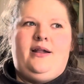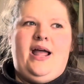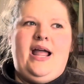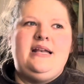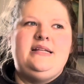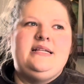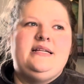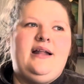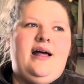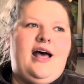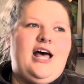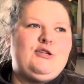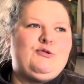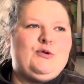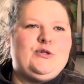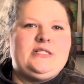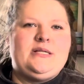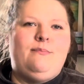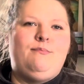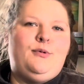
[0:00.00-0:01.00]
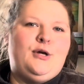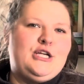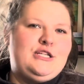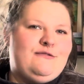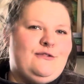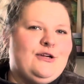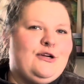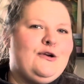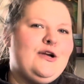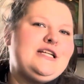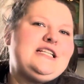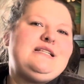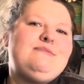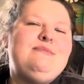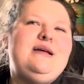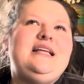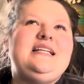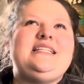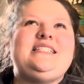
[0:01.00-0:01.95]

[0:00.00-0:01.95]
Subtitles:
I did ask for some books for Christmas,